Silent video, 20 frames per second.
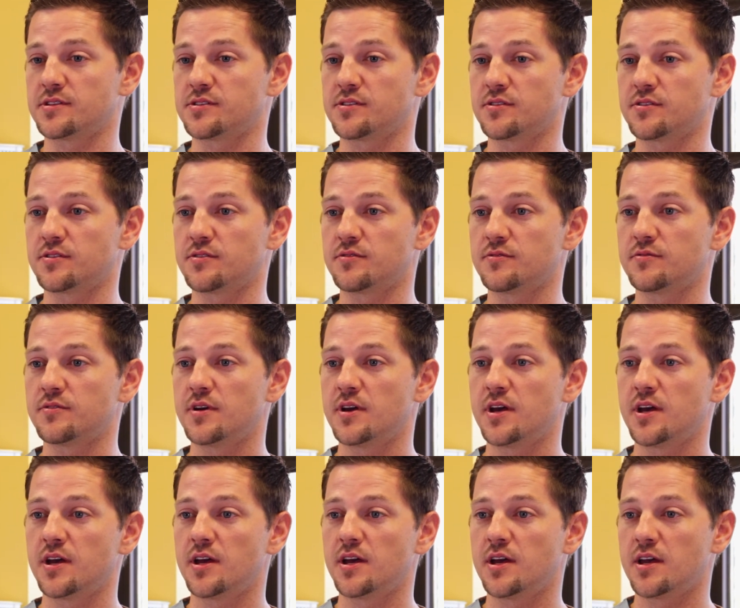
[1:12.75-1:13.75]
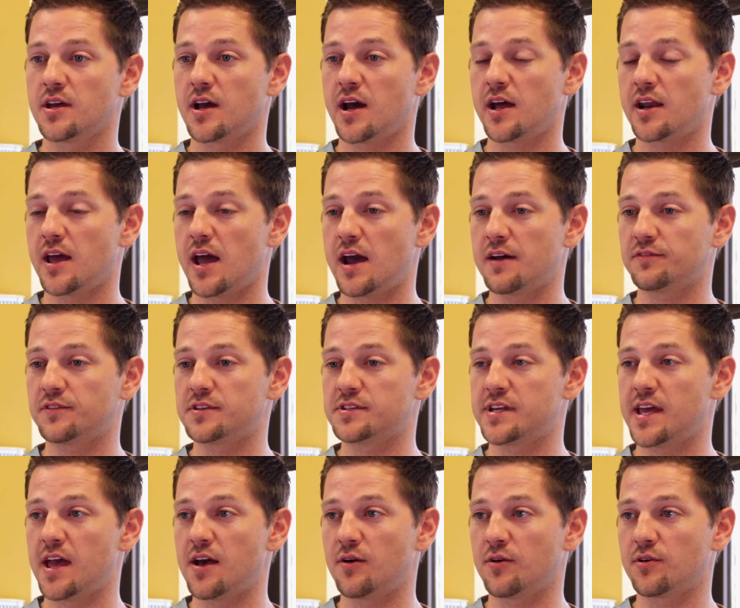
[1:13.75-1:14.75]
So you kind of have to
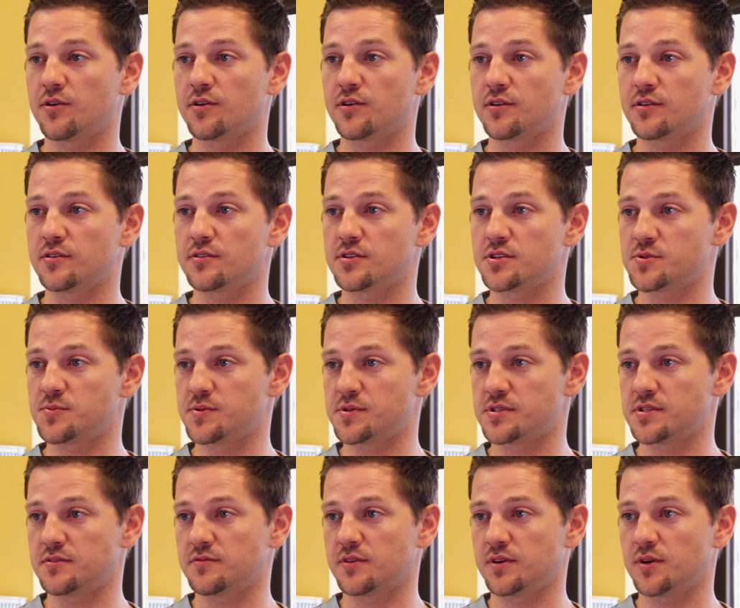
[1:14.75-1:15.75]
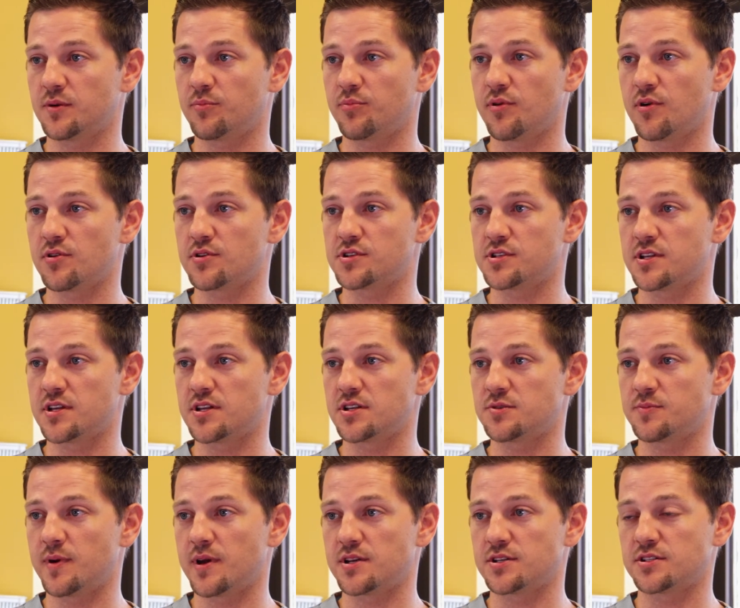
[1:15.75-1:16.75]
tailor the specific approach to
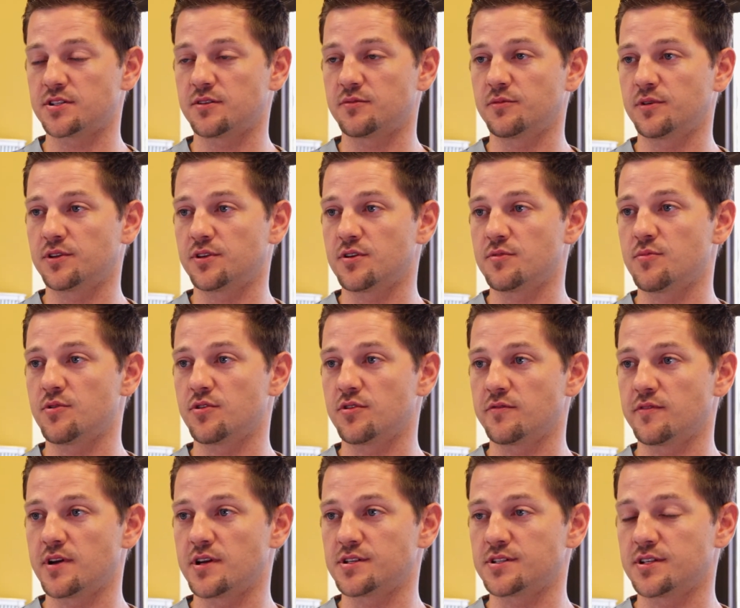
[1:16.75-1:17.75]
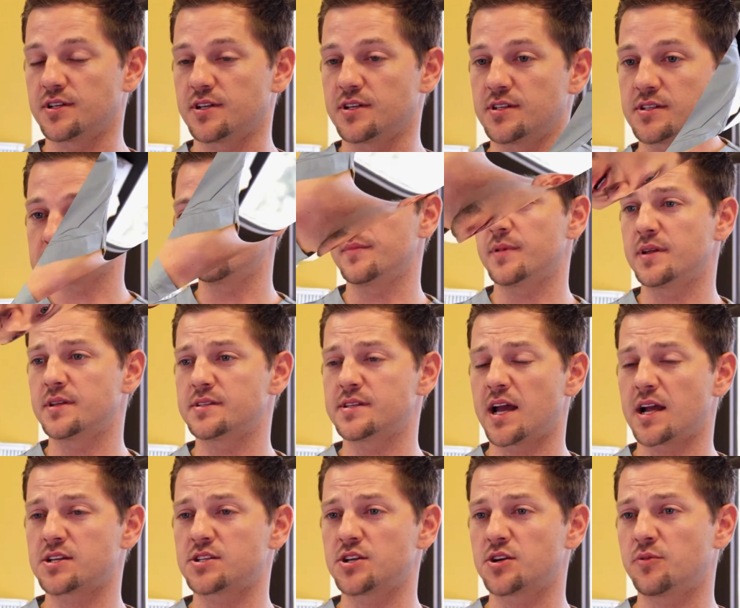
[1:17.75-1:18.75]
each patient and what their motivation is. It's
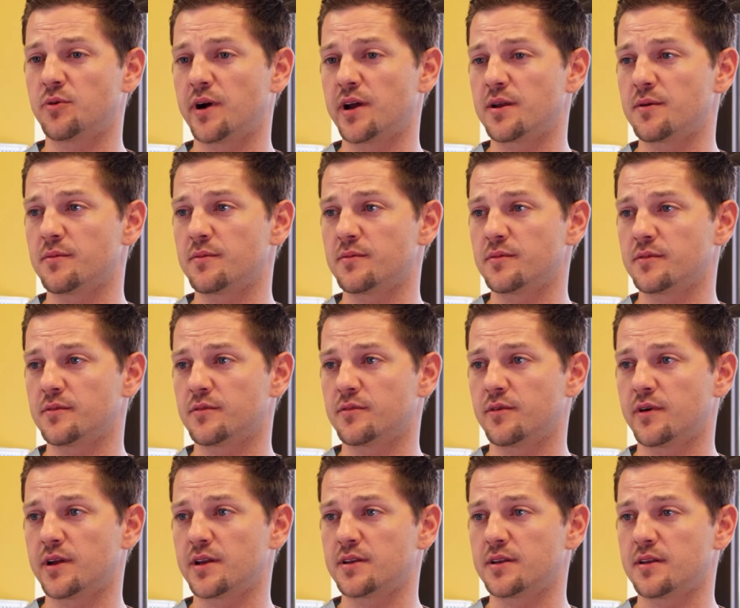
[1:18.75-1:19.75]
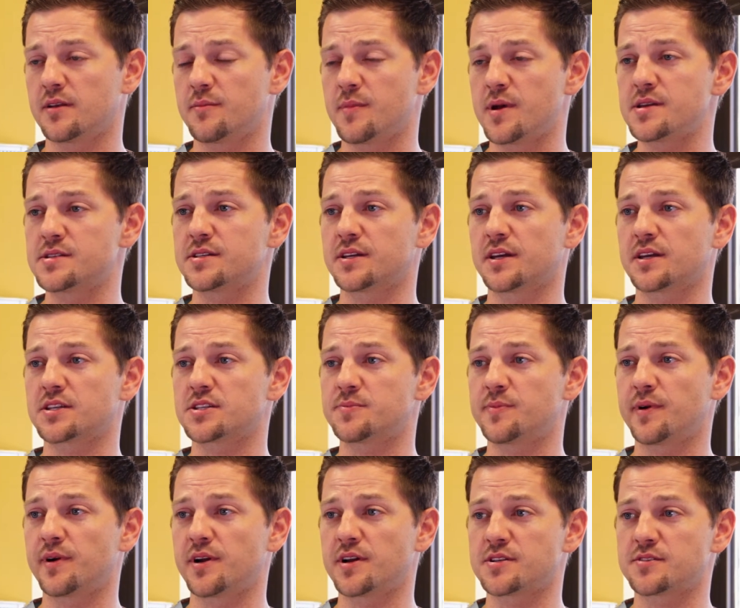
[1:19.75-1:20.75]
actually quite an amazing
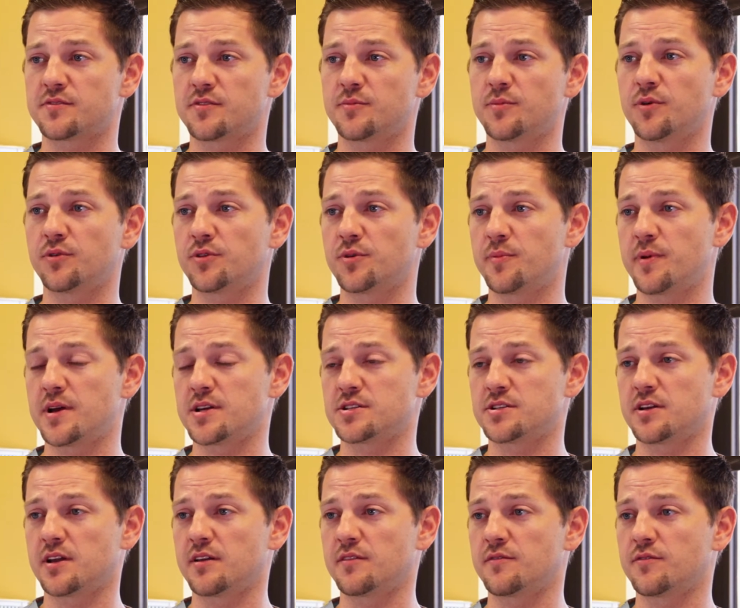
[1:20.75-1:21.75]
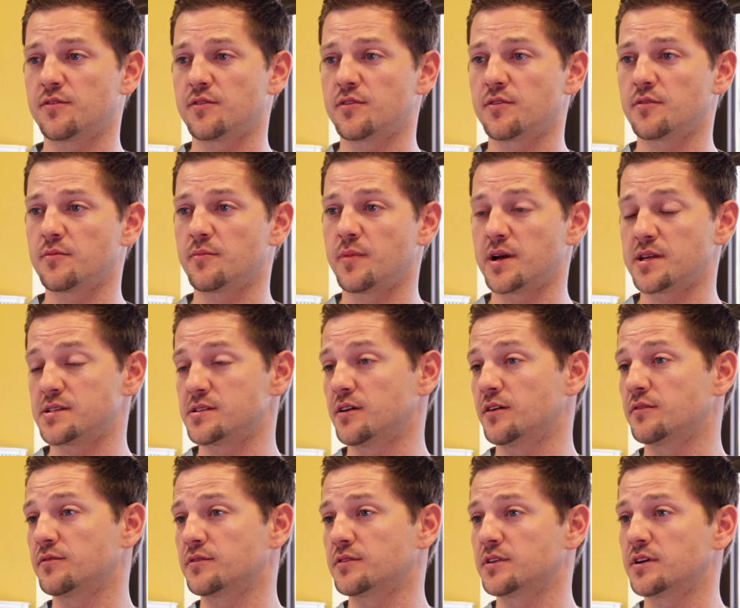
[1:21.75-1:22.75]
experience for both the patient and for
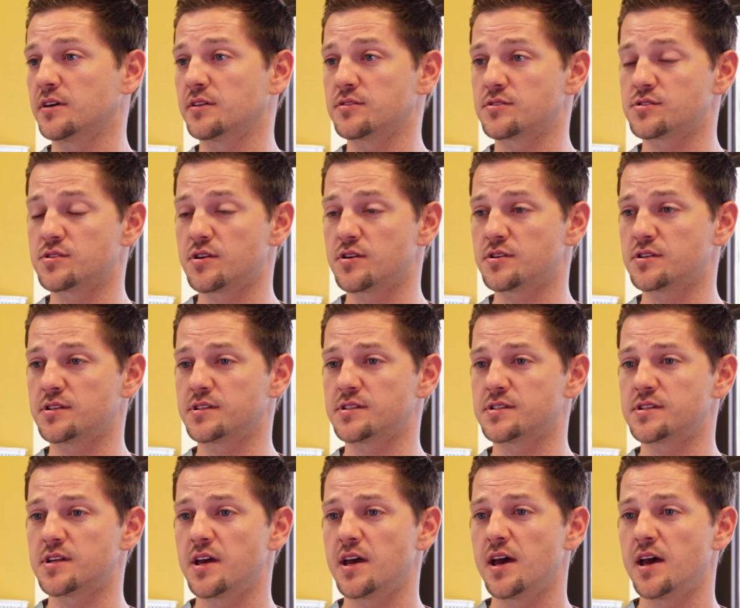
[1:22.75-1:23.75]
myself and the other surgeons.